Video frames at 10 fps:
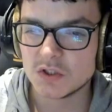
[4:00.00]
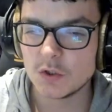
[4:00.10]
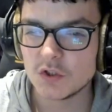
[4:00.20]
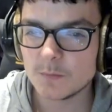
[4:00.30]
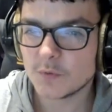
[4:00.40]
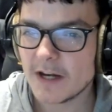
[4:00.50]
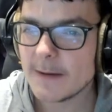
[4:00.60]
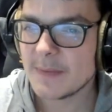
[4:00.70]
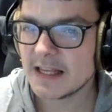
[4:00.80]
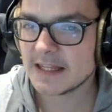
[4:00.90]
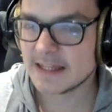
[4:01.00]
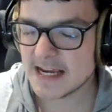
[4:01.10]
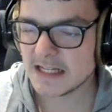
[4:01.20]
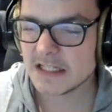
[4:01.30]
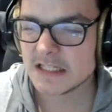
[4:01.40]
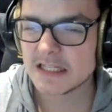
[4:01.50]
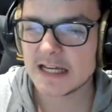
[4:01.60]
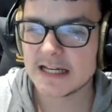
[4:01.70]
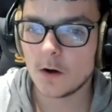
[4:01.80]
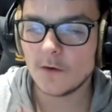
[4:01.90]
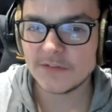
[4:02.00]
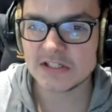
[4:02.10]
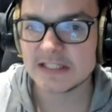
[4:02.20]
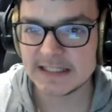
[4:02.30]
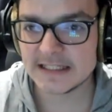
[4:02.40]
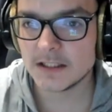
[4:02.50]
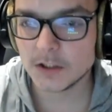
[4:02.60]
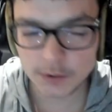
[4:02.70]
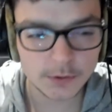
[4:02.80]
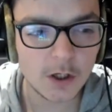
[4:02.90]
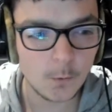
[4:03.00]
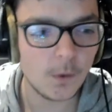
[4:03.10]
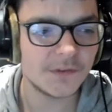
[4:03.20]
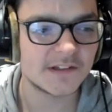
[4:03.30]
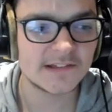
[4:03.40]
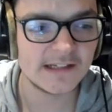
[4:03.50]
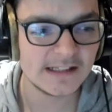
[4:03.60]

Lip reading: do some pretty big things that obviously you lot will want to see,